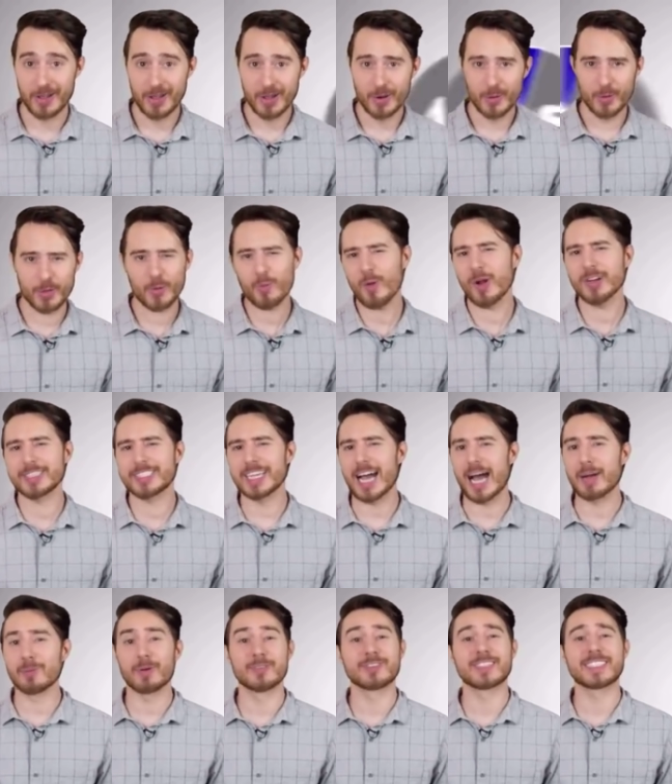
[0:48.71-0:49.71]
With a
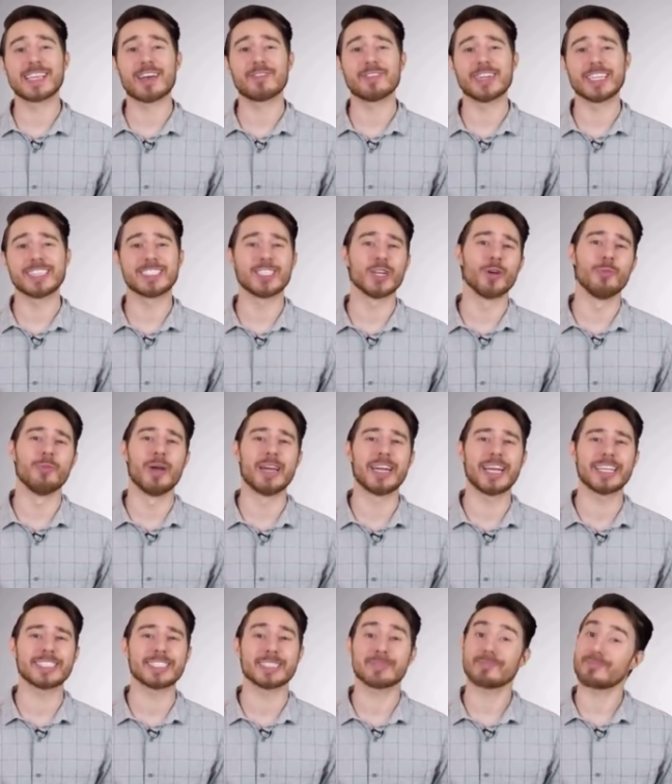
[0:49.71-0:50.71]
runtime of 72
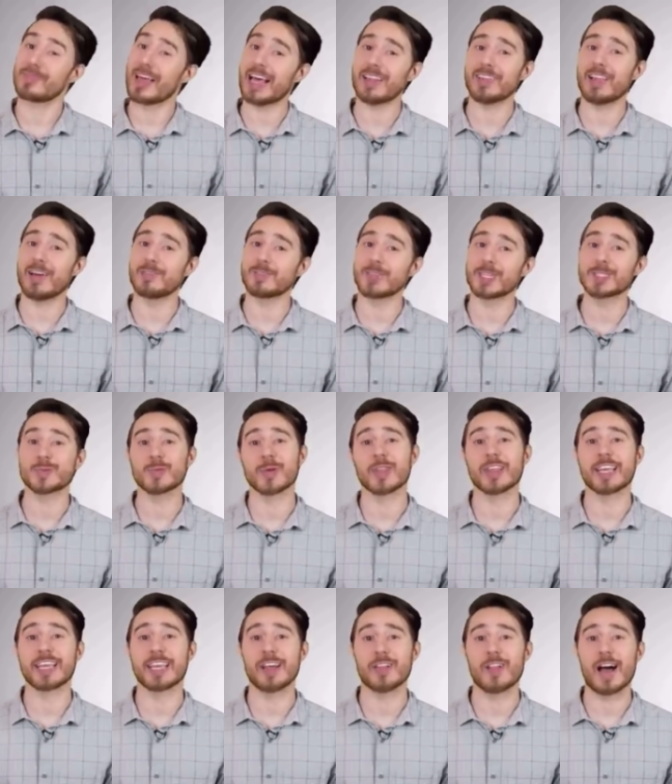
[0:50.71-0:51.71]
minutes, that left us with a
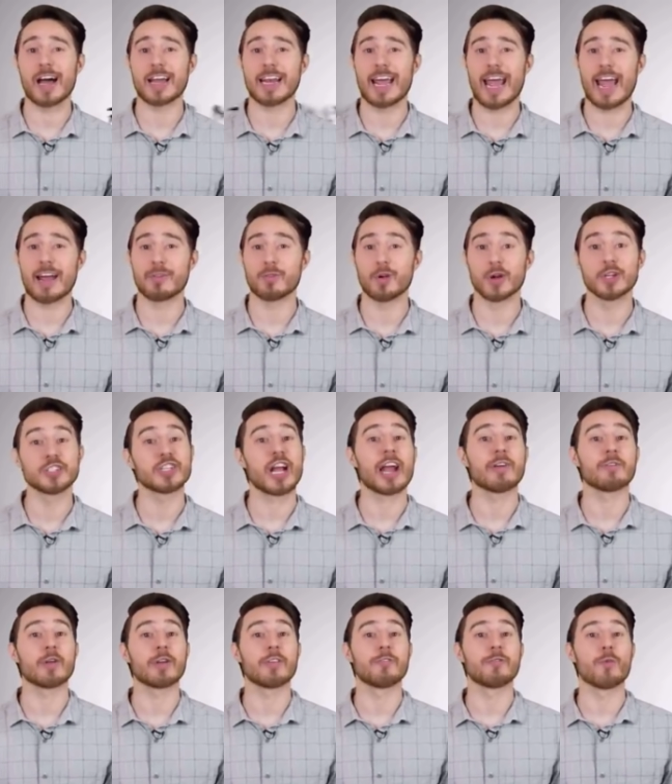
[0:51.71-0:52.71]
kill on average
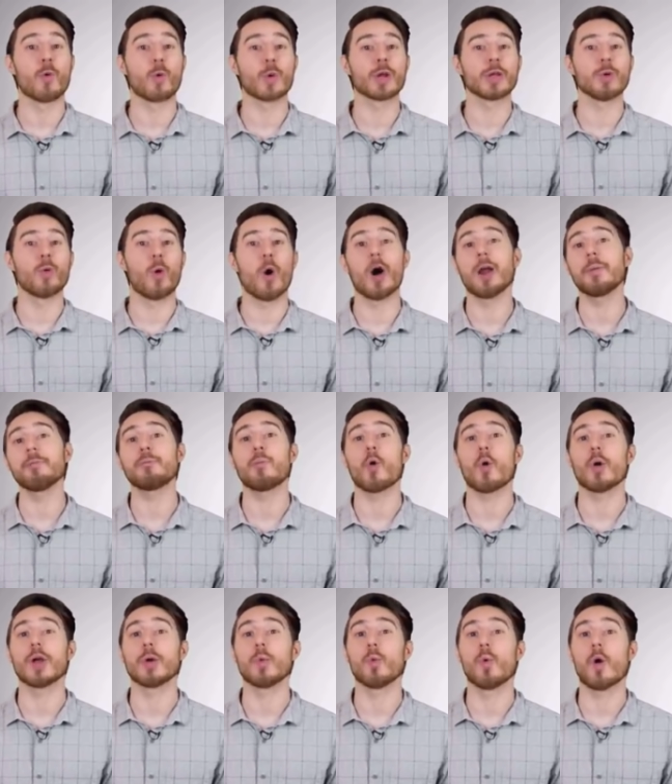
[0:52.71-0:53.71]
every
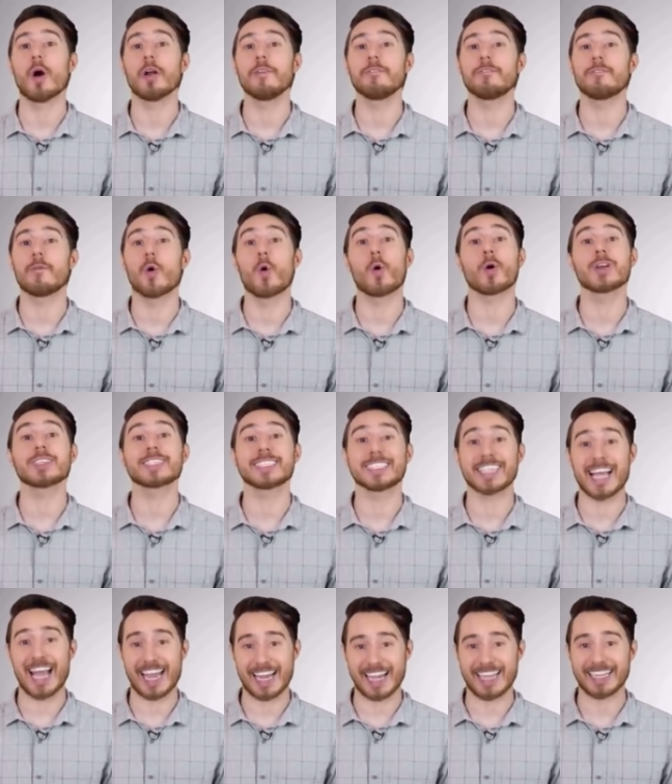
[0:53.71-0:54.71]
41.14
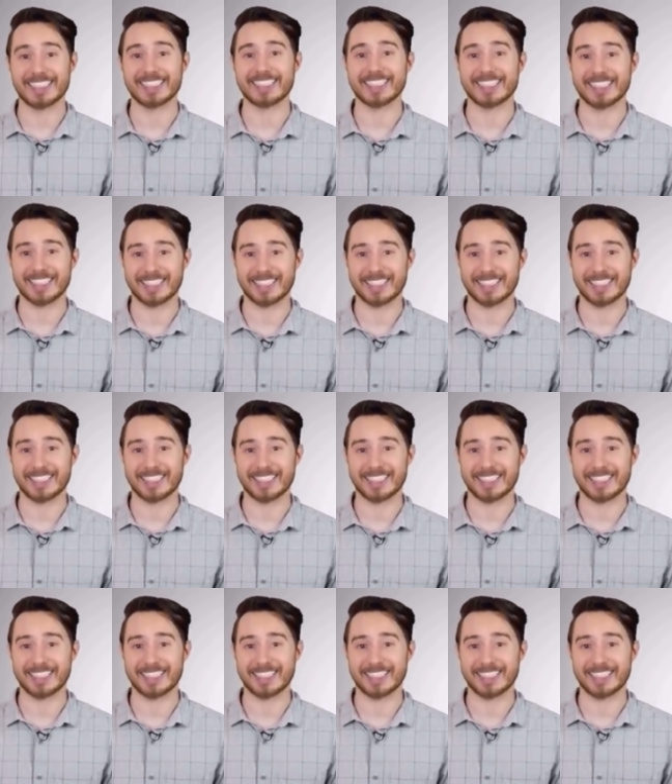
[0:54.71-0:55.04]
seconds.